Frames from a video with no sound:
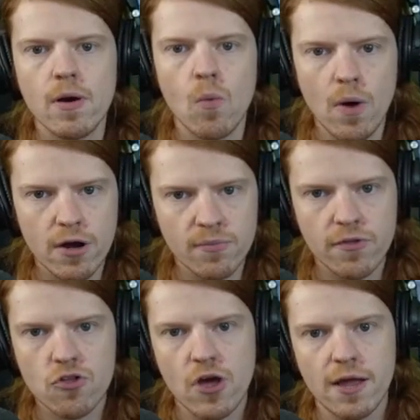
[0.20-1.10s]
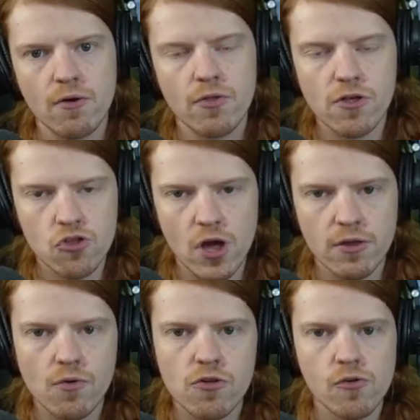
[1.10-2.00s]
Welcome to the channel. This
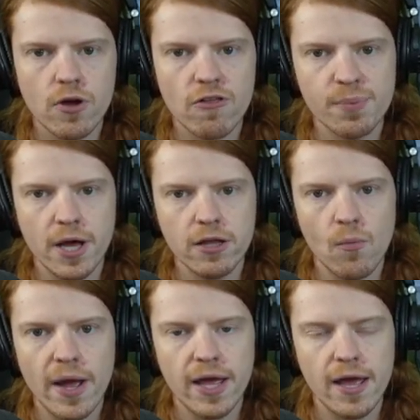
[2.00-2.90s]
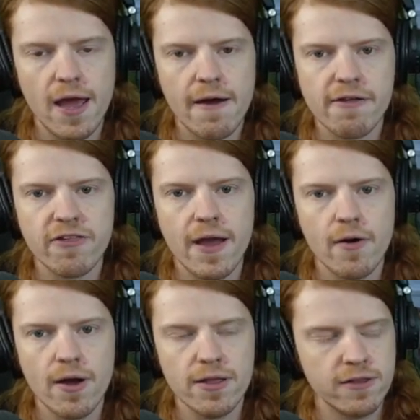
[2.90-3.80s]
channel is to explain Awaken Chaos
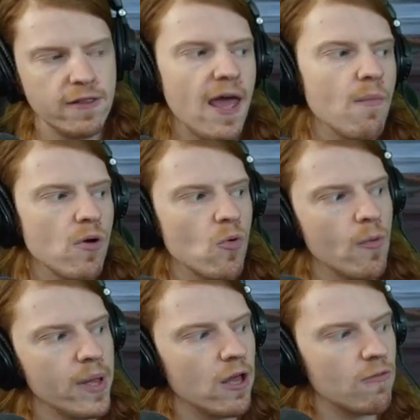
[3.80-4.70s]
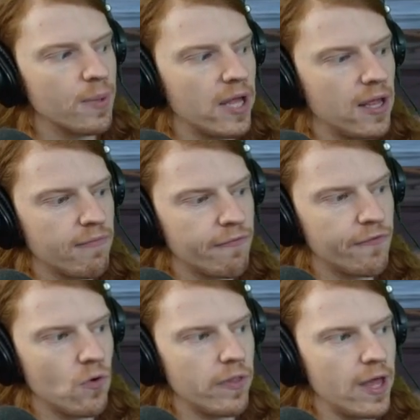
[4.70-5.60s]
Era. Today we will be explaining
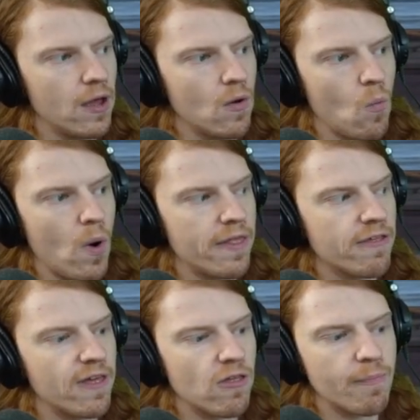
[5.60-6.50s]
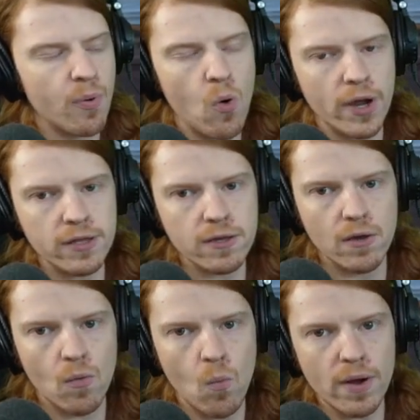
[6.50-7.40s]
Foody. What is his point?
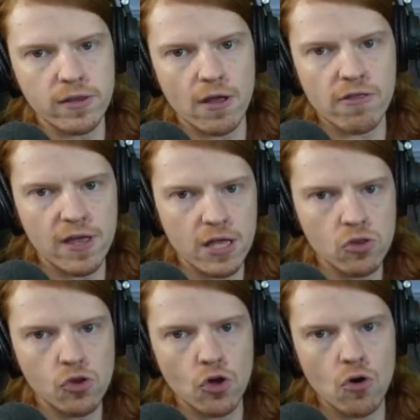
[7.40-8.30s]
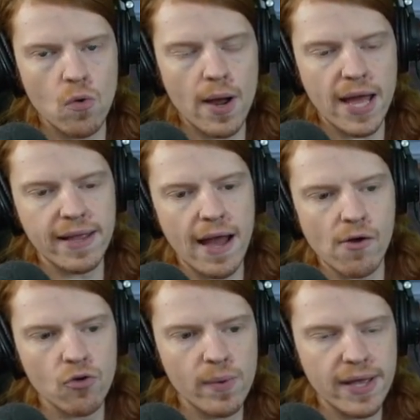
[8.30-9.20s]
What does he do? And how
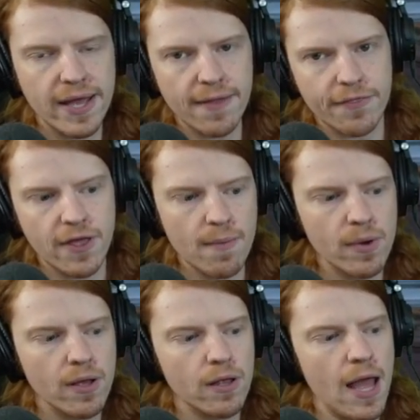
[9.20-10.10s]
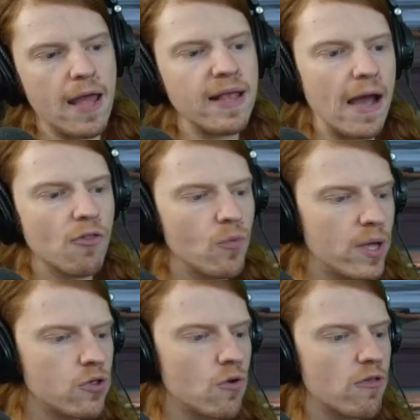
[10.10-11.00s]
do we get them? And how do we
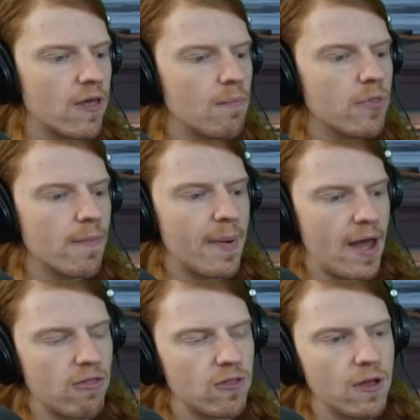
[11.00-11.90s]
use him the best?